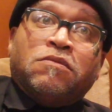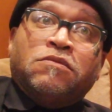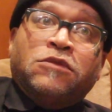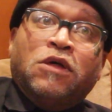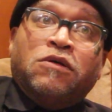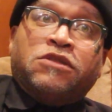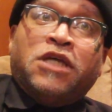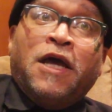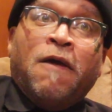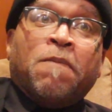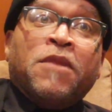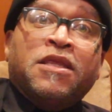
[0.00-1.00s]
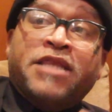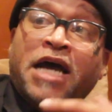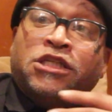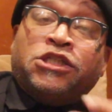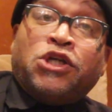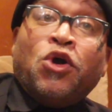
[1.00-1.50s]
You know what I'm saying?
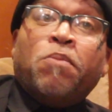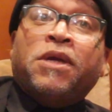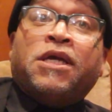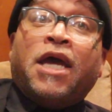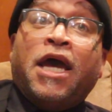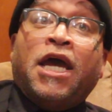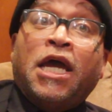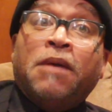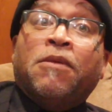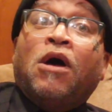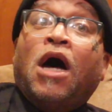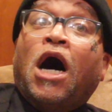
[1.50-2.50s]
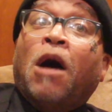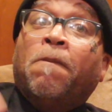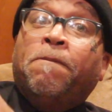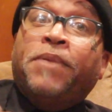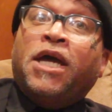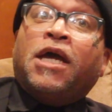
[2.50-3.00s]
That shirt became a
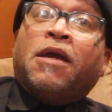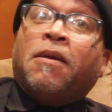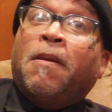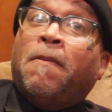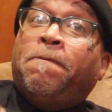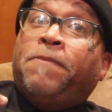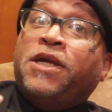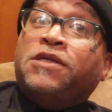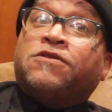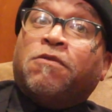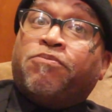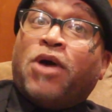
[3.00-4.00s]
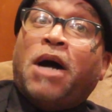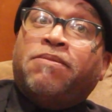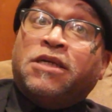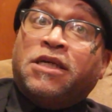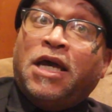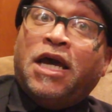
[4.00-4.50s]
big piece of
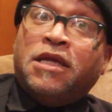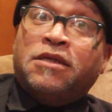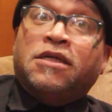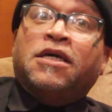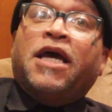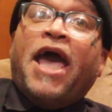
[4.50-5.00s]
propaganda.